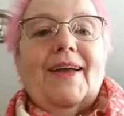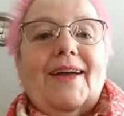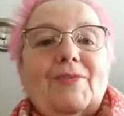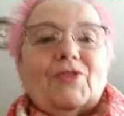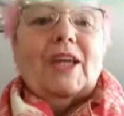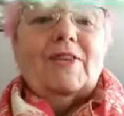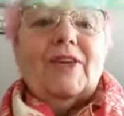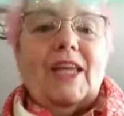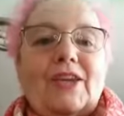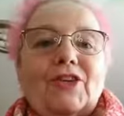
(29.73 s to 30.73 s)
I'm trying to
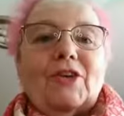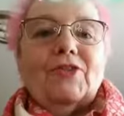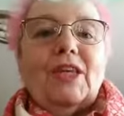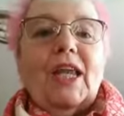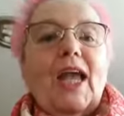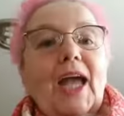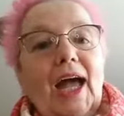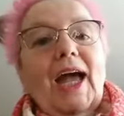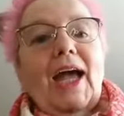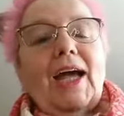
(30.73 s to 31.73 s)
get adjusted.
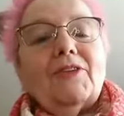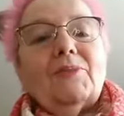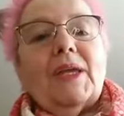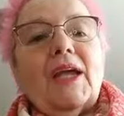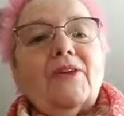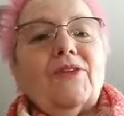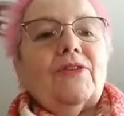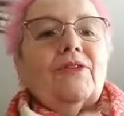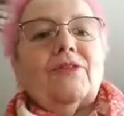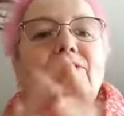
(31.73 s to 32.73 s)
Ah, uh, it's
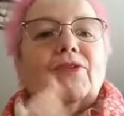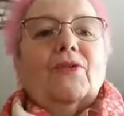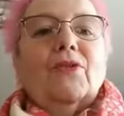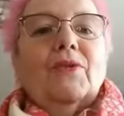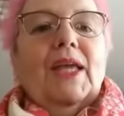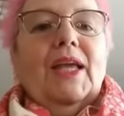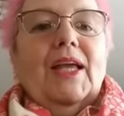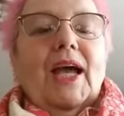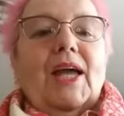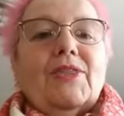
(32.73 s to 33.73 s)
because, you know,
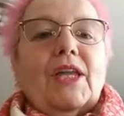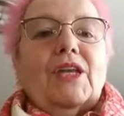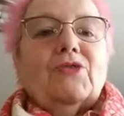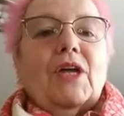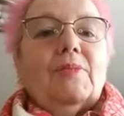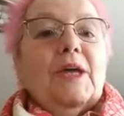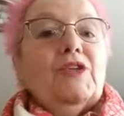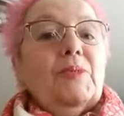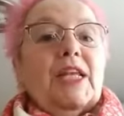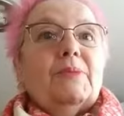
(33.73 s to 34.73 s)
I thought I'd try the
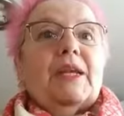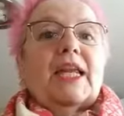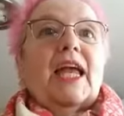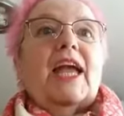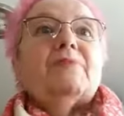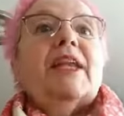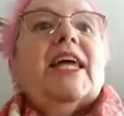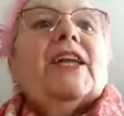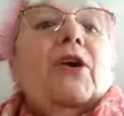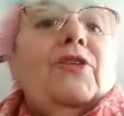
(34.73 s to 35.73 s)
bedroom a little bit, and I have my
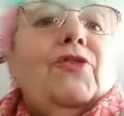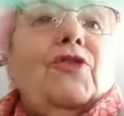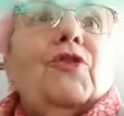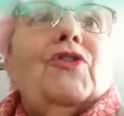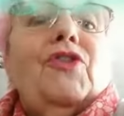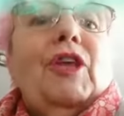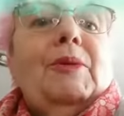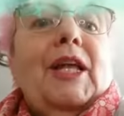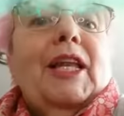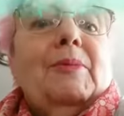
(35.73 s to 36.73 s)
light on so you can see
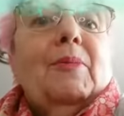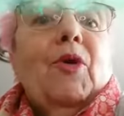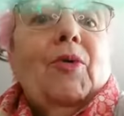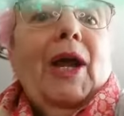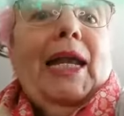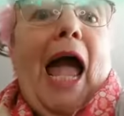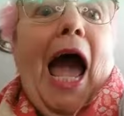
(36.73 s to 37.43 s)
me a little bit more, right?